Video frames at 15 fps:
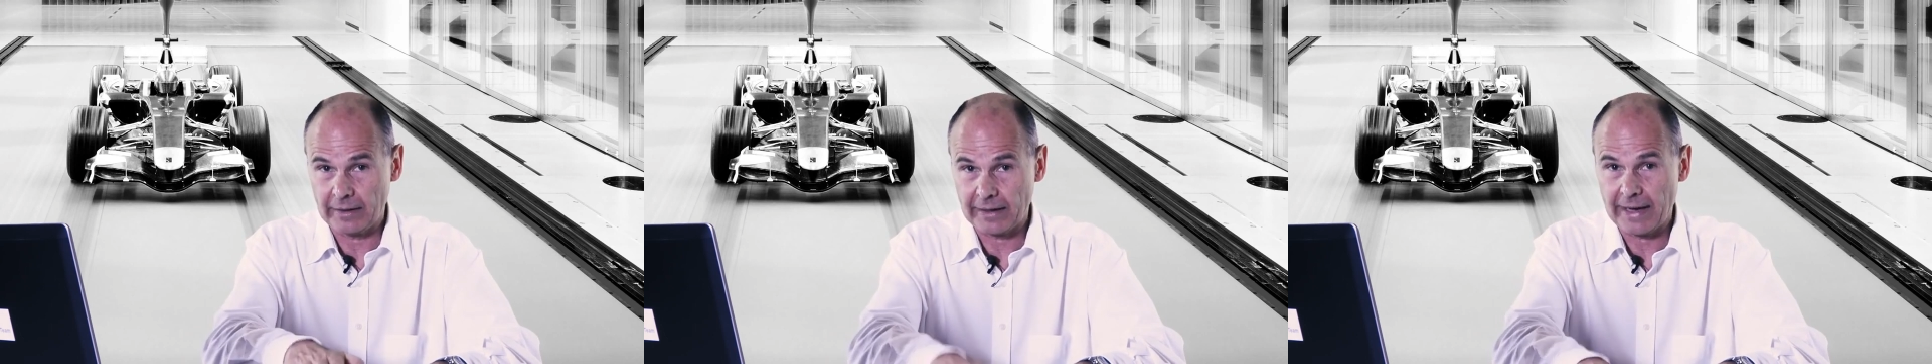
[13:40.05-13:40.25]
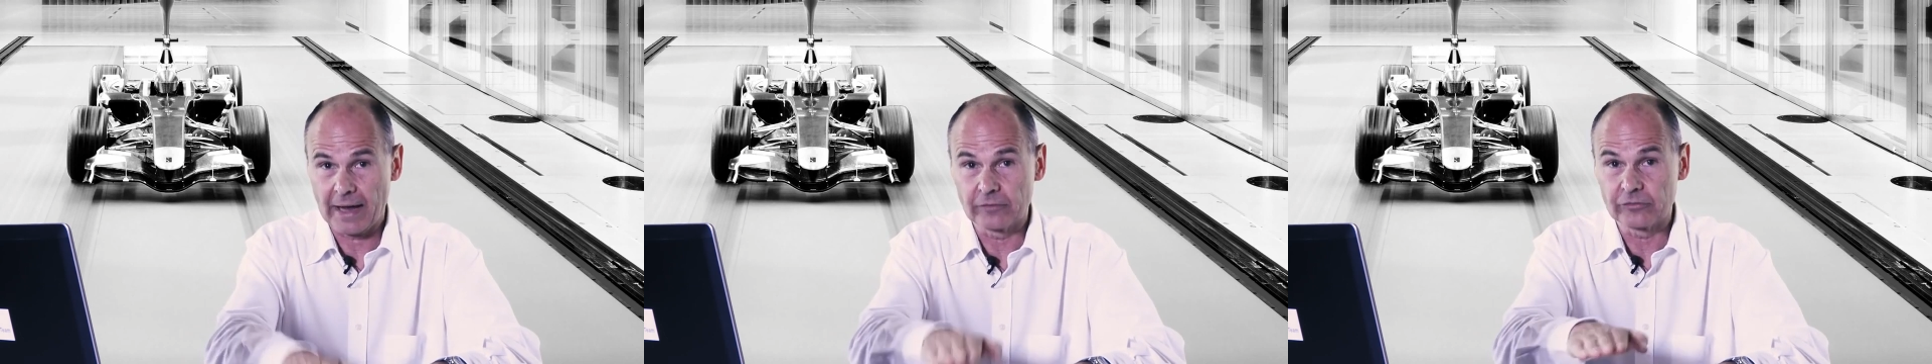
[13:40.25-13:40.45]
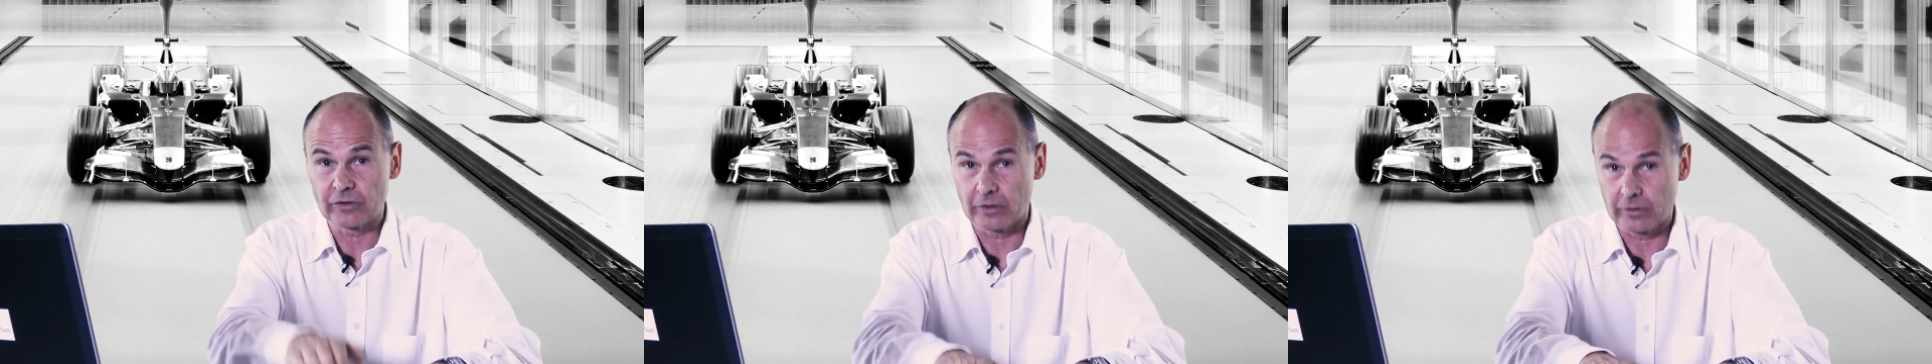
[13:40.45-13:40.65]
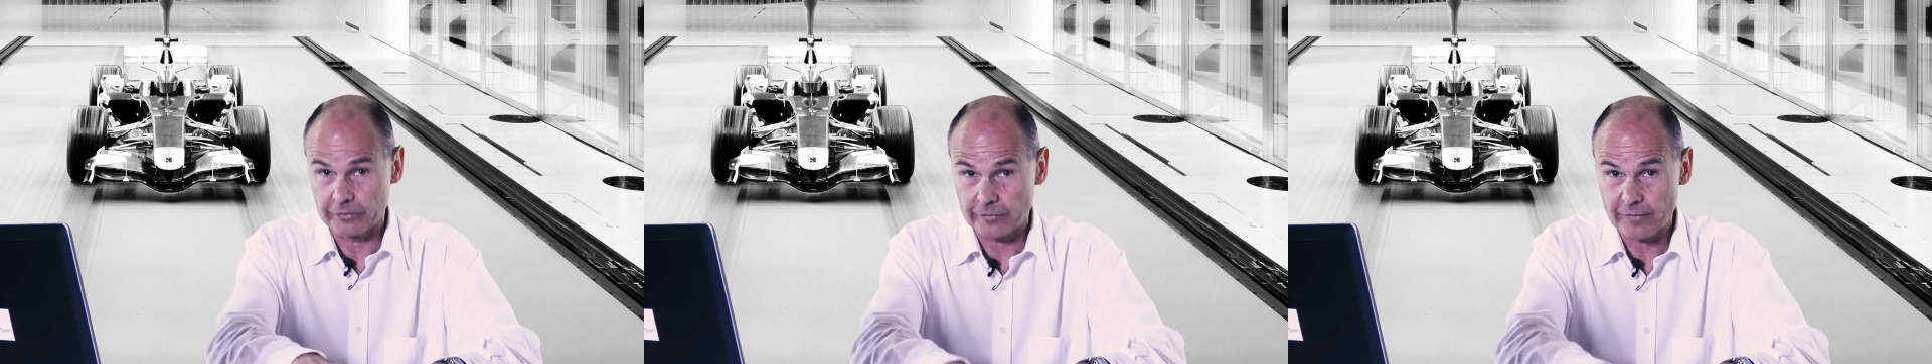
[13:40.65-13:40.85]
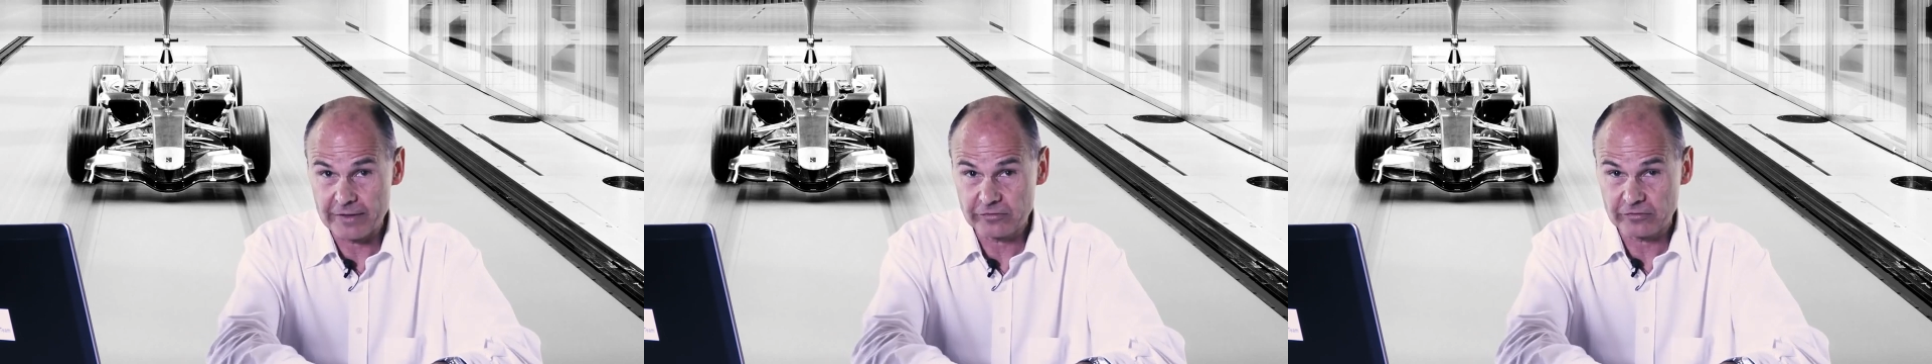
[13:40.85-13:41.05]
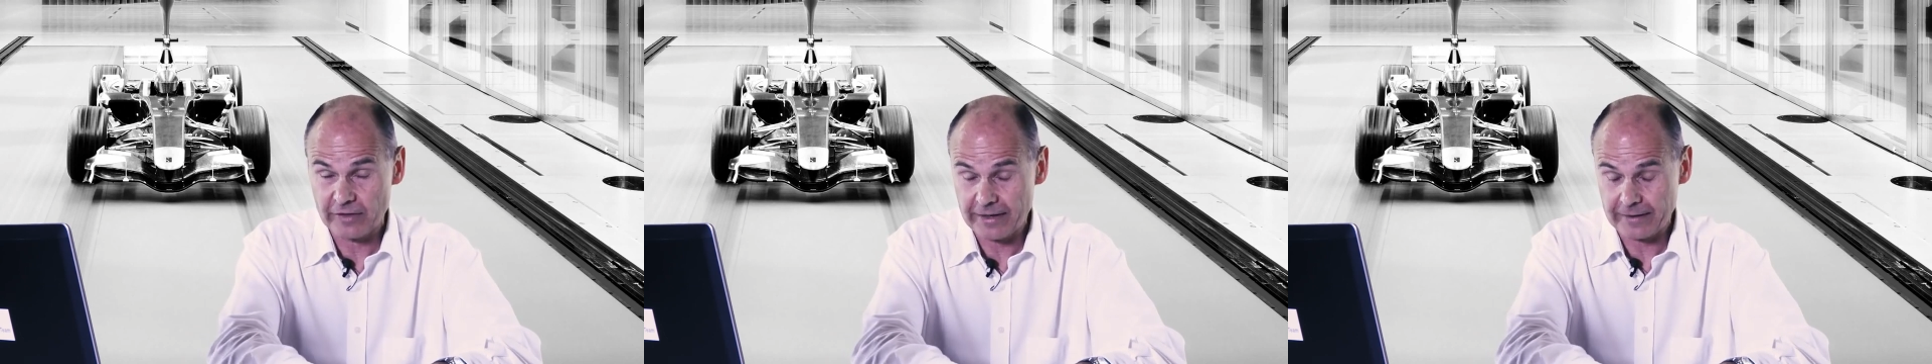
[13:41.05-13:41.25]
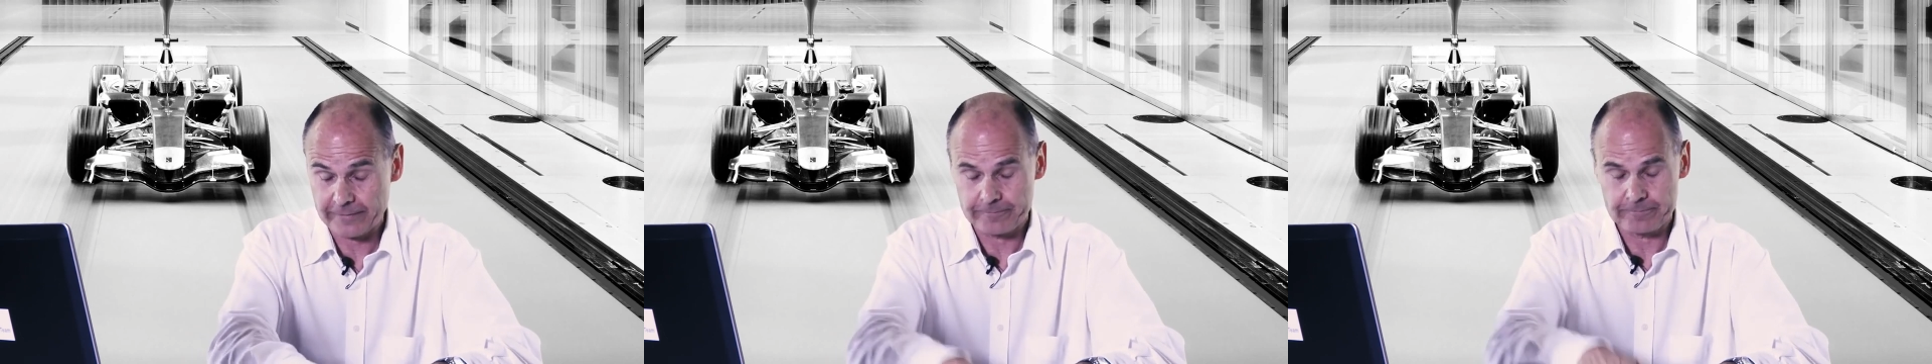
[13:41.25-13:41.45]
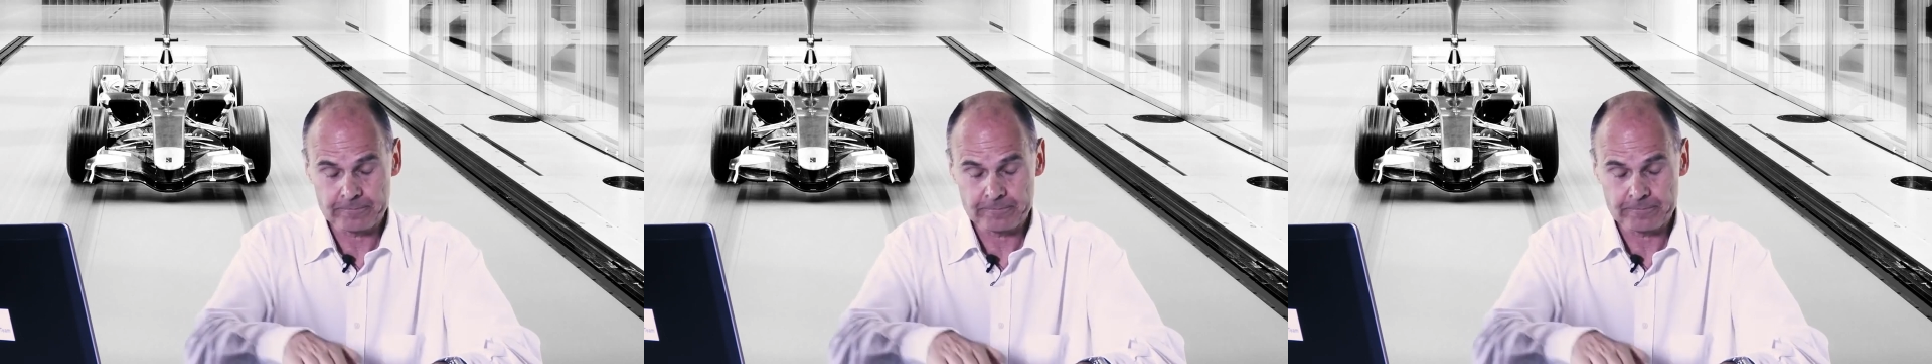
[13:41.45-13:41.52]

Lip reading: encounter on the racetrack,